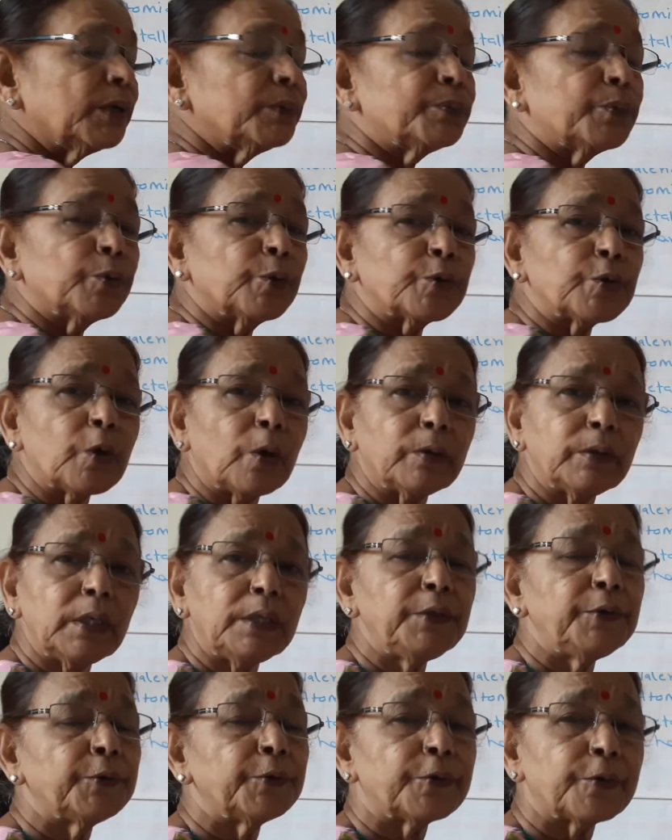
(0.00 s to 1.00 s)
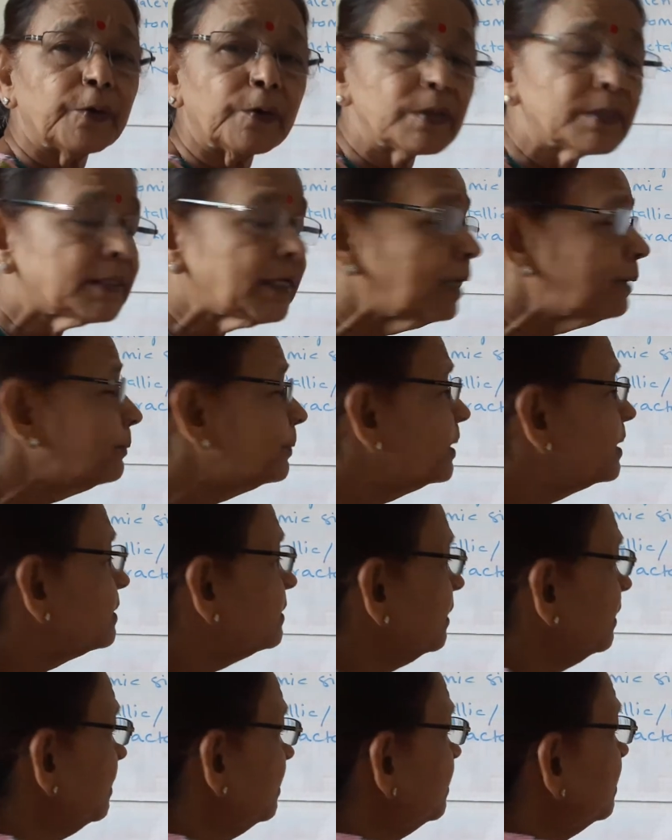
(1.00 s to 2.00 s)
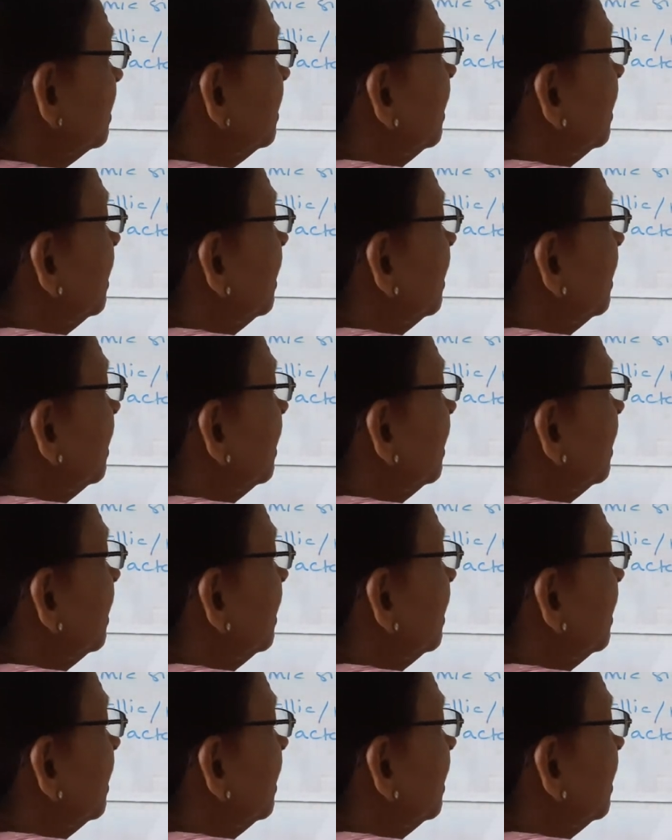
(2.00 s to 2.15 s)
proton and neutrons are present,